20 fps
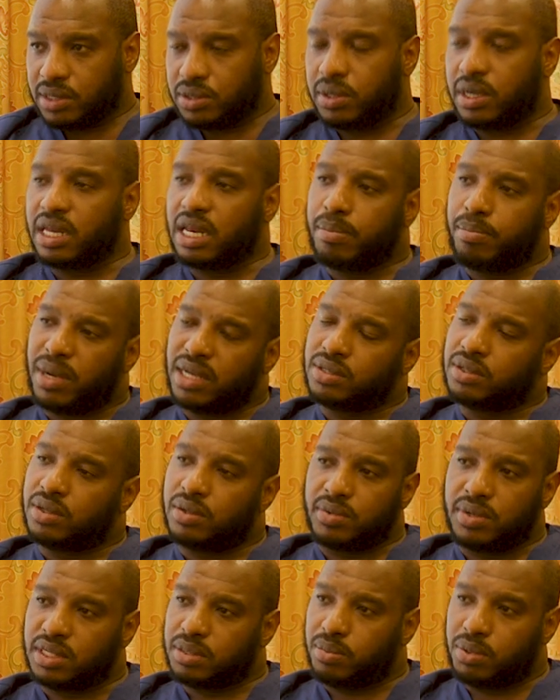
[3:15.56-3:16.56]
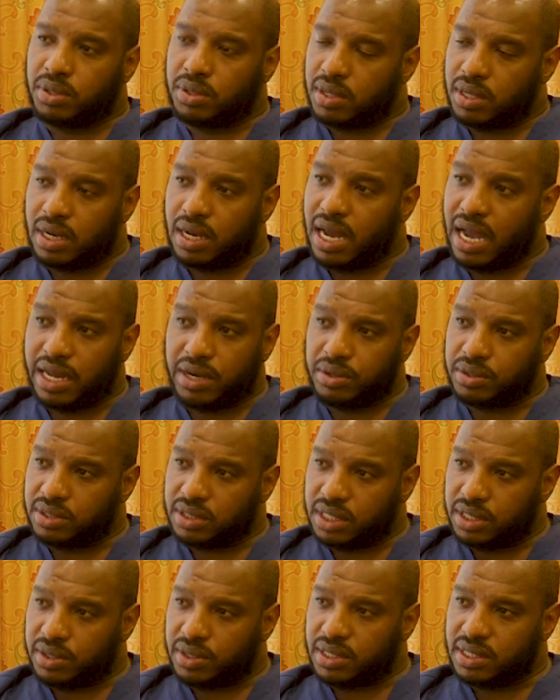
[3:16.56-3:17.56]
So any person who is put on high-dose
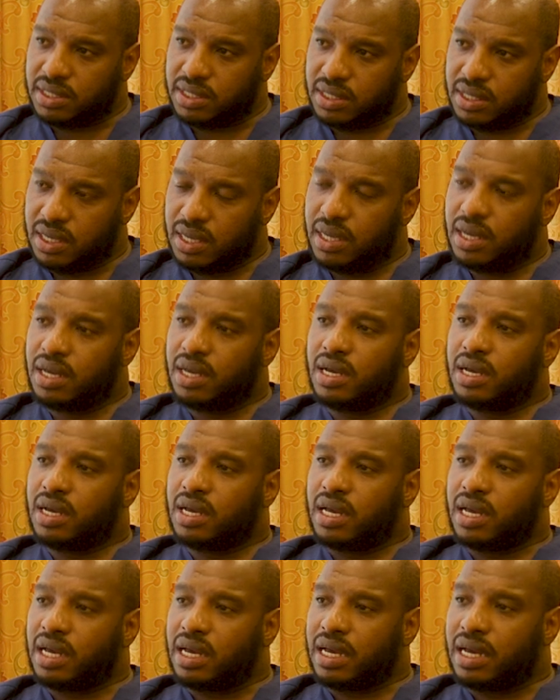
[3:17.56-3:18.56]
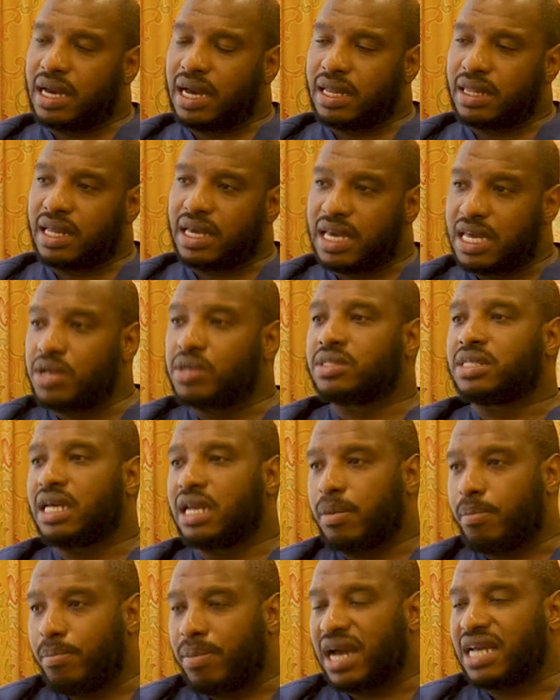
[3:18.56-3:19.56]
steroids, at the
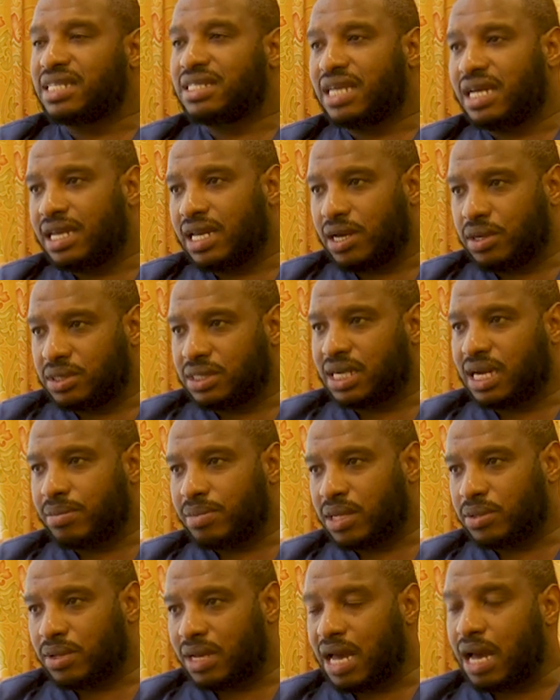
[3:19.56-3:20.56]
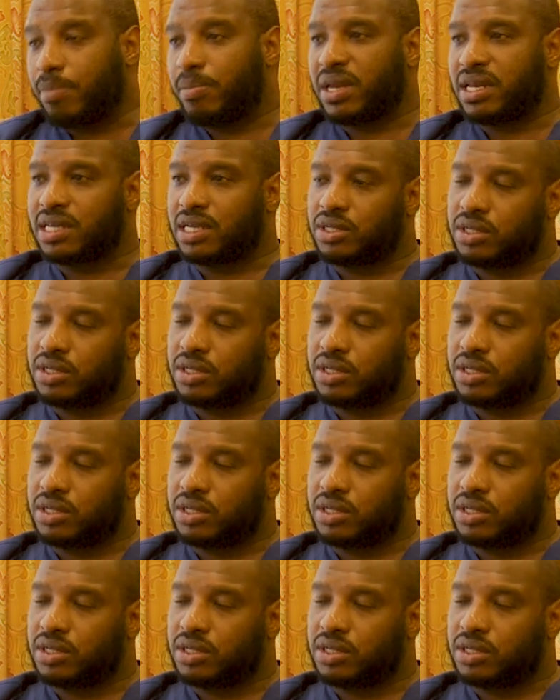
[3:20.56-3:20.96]
innocent bystander outcome that will happen,